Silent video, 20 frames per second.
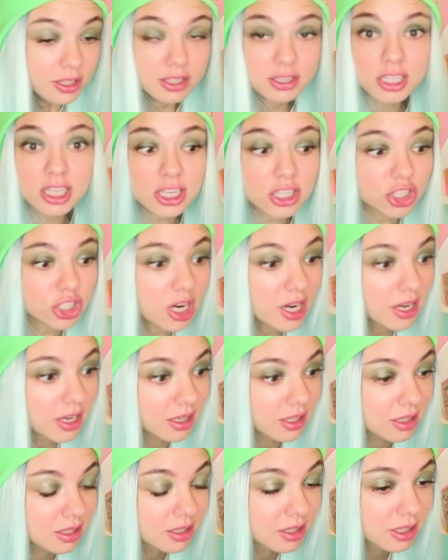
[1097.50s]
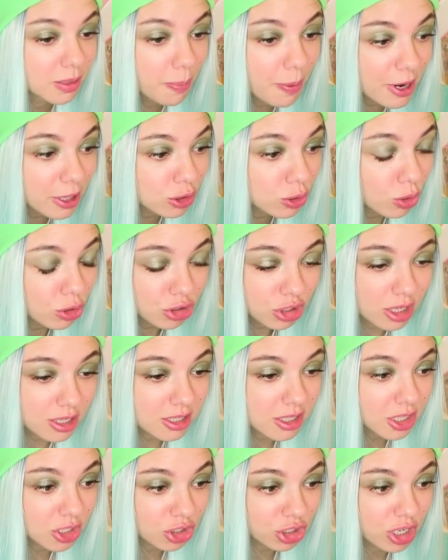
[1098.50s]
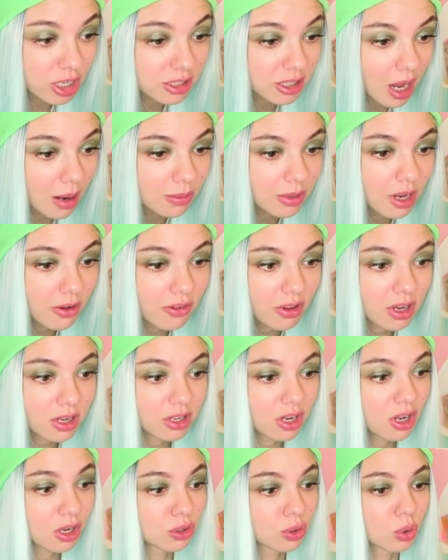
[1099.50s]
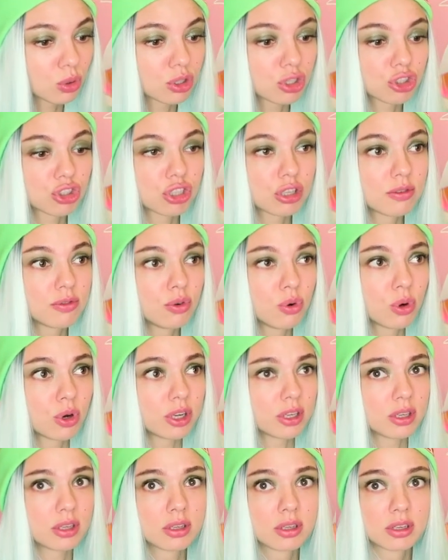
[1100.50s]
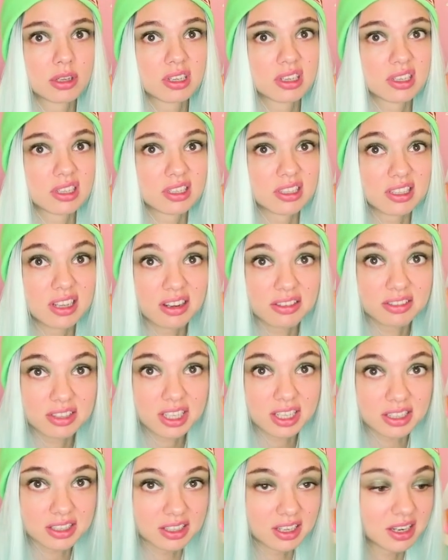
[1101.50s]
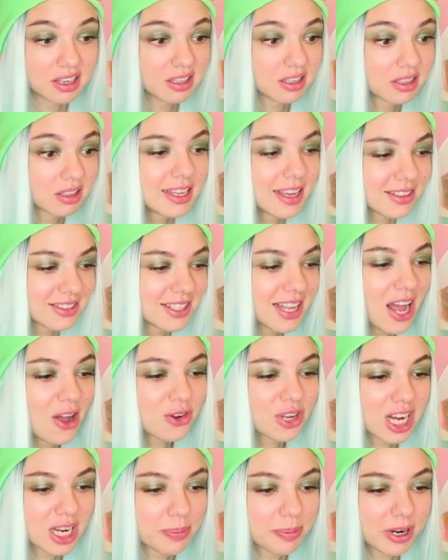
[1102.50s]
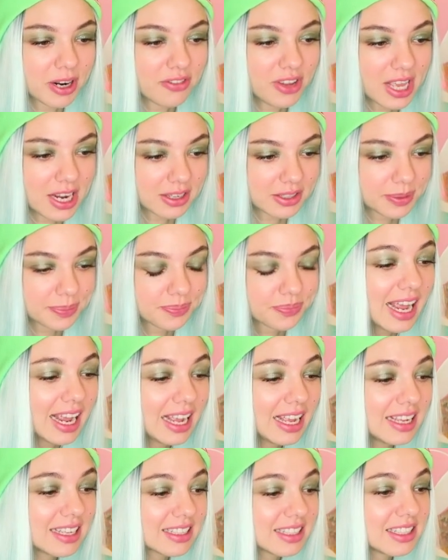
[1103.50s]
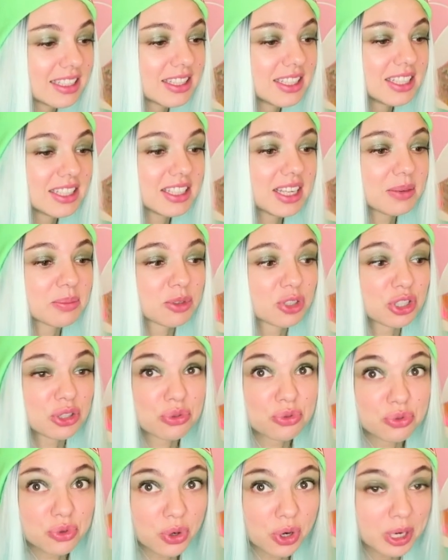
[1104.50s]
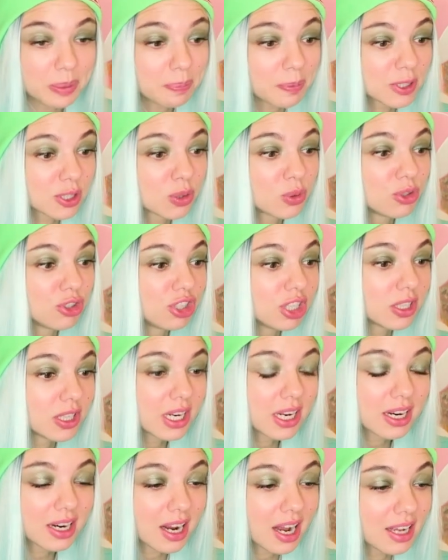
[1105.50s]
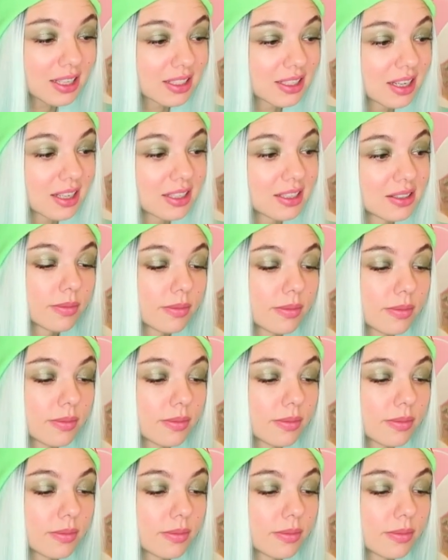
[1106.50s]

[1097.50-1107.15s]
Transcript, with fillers: Did you hear that? I heard it for sure. There is someone alive inside there. Maybe. I know how to check it. Hey you, if you're alive, knock three times.